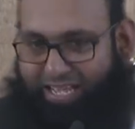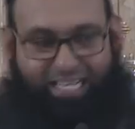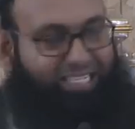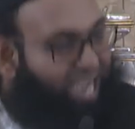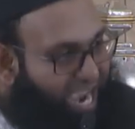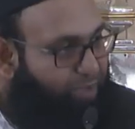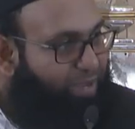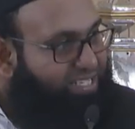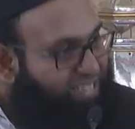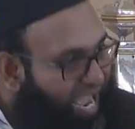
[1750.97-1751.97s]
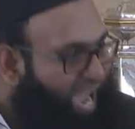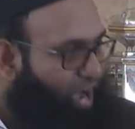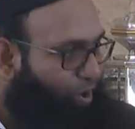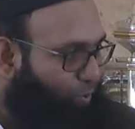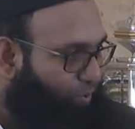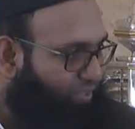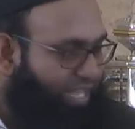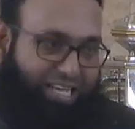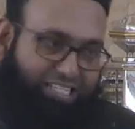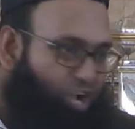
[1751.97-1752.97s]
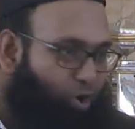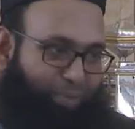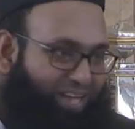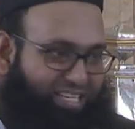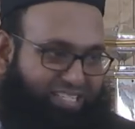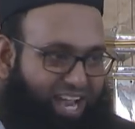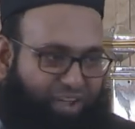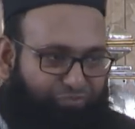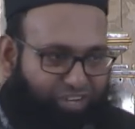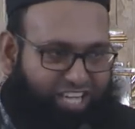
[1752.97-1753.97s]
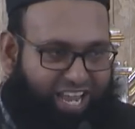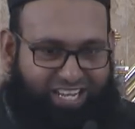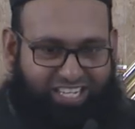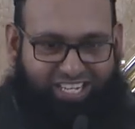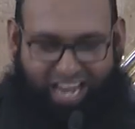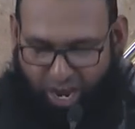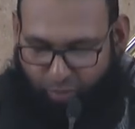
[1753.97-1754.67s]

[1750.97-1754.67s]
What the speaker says: The time is now. There is no better time for change.